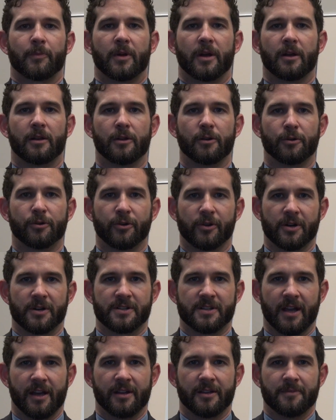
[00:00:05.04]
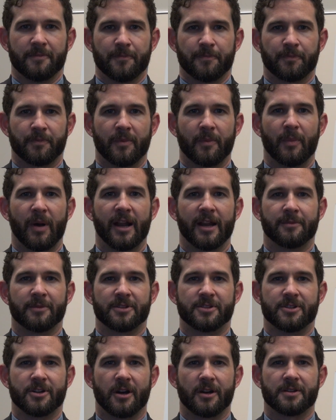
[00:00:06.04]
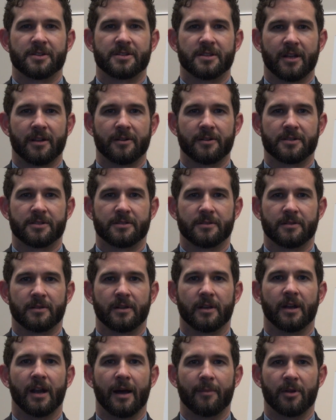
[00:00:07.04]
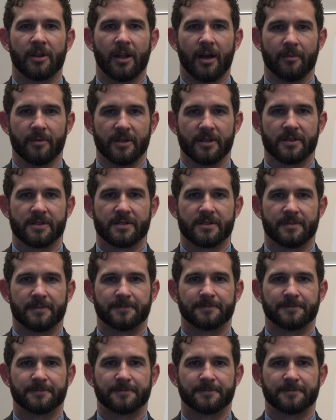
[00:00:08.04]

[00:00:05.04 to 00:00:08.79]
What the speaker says: Hello, Career Sighted. My name is Josh Sanderson, and I'm a lobbyist.